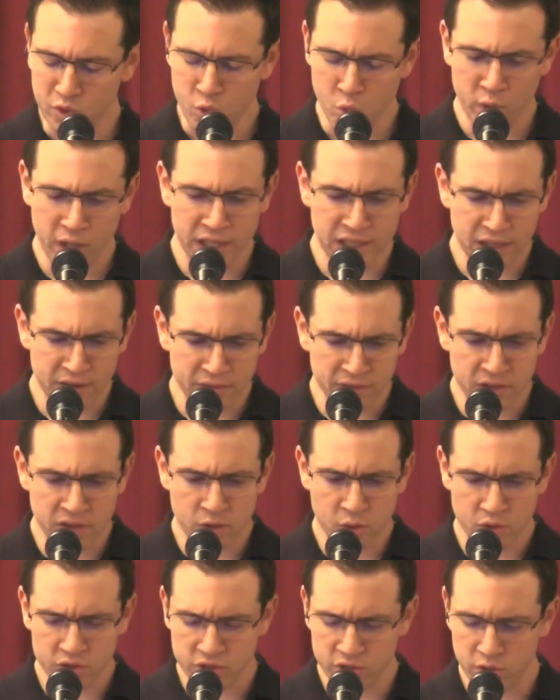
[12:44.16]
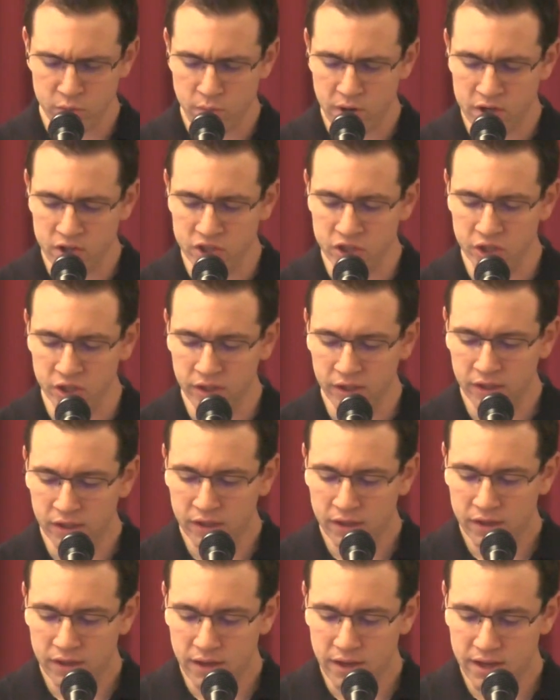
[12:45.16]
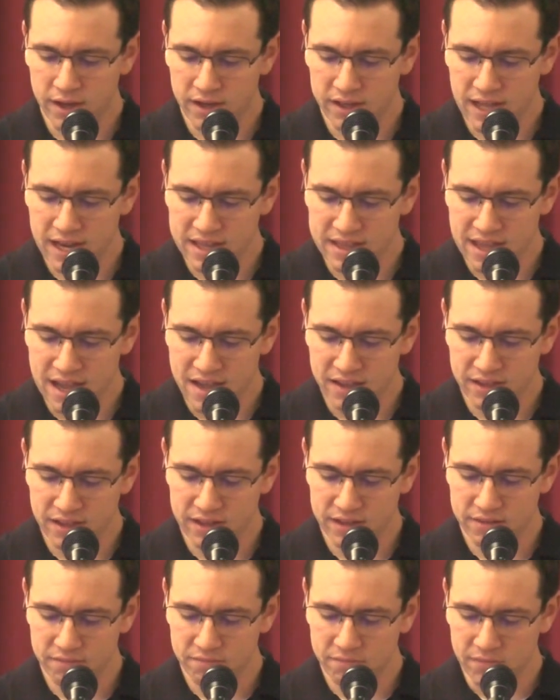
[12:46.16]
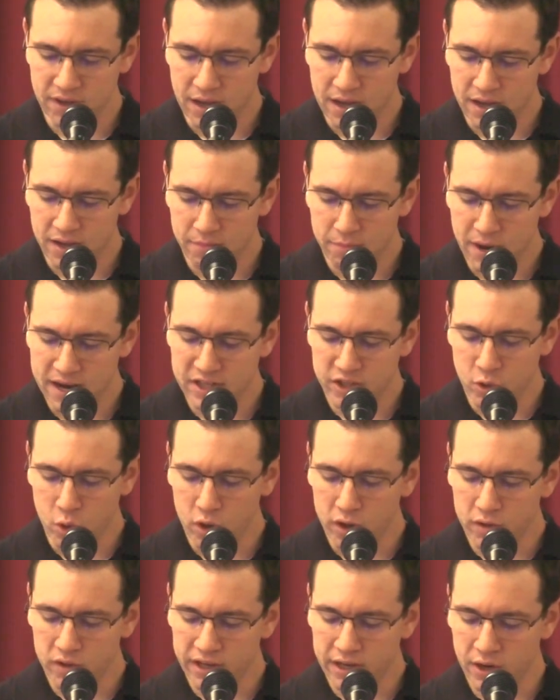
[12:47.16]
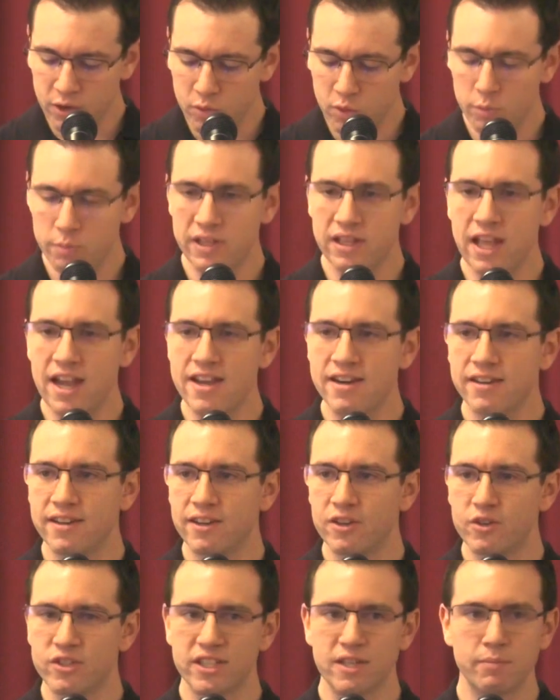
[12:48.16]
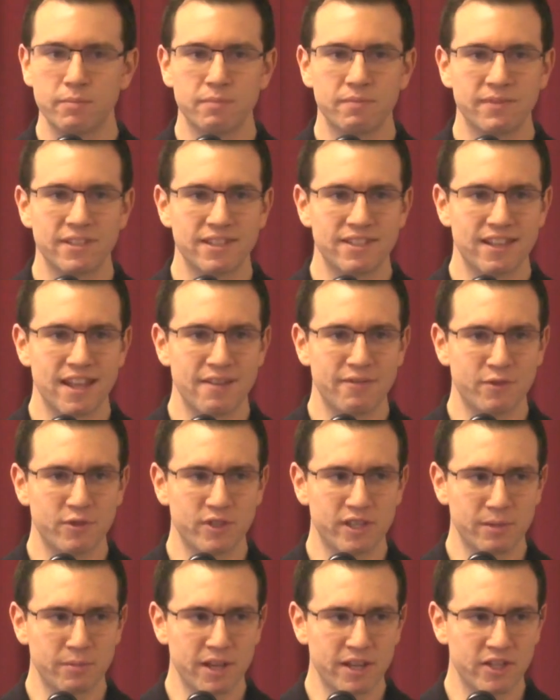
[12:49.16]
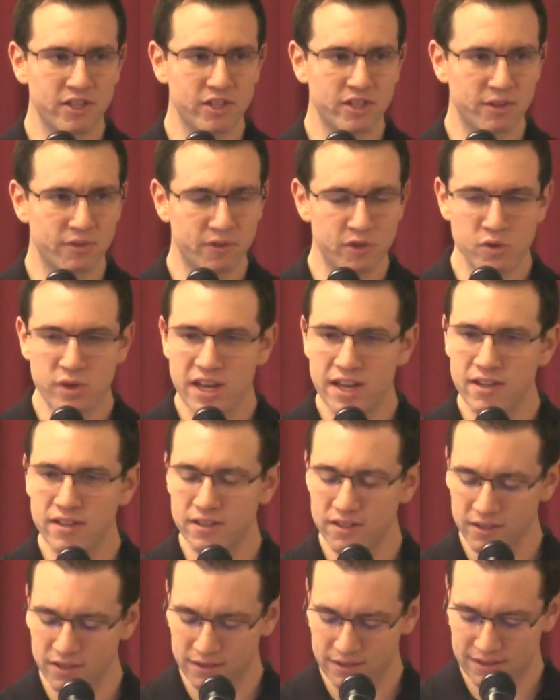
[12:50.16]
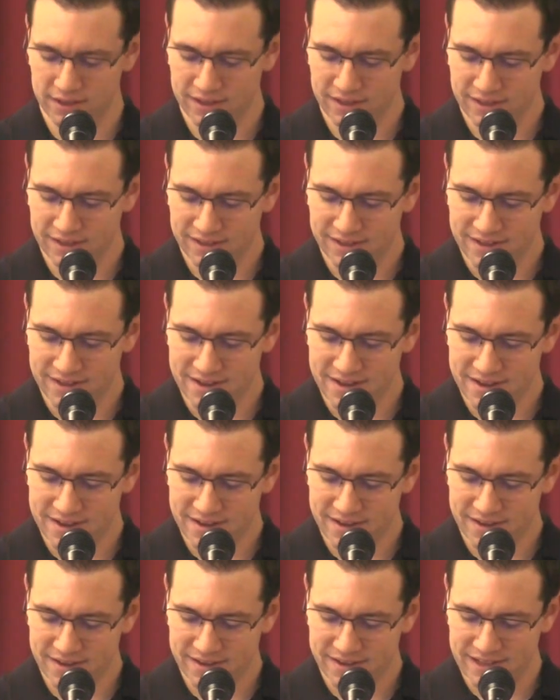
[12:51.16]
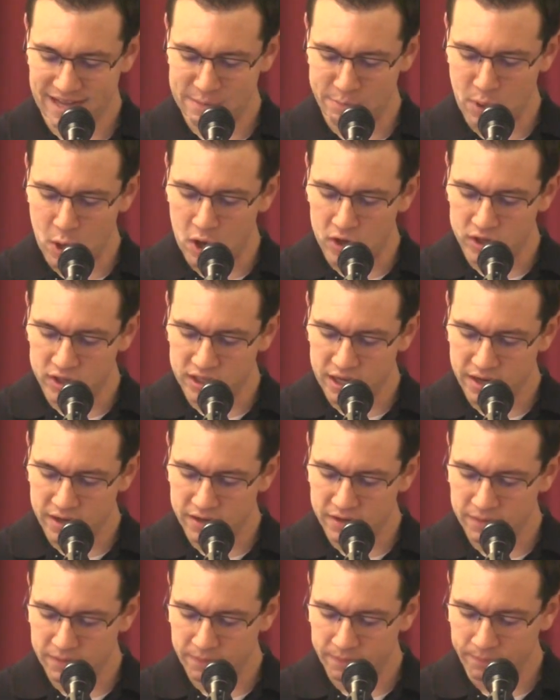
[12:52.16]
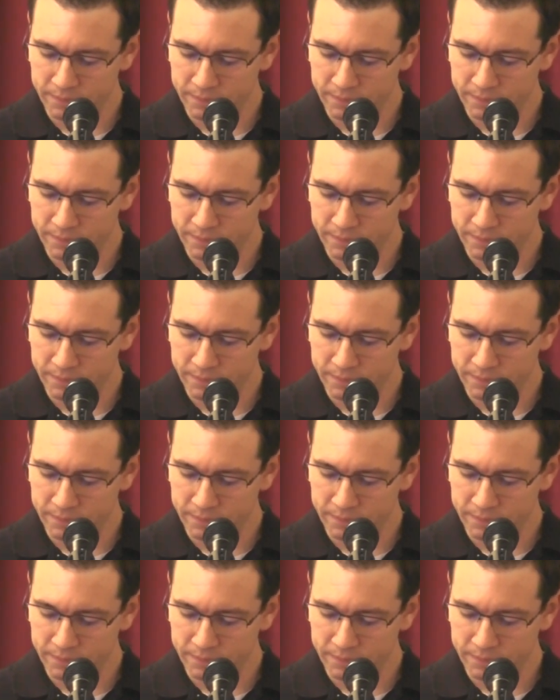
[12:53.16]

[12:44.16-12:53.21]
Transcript: when I love the Lord so much uh, like that, then uh, my toil here will be light, and it'll seem this life will seem like just a few days. Uh, like Paul said,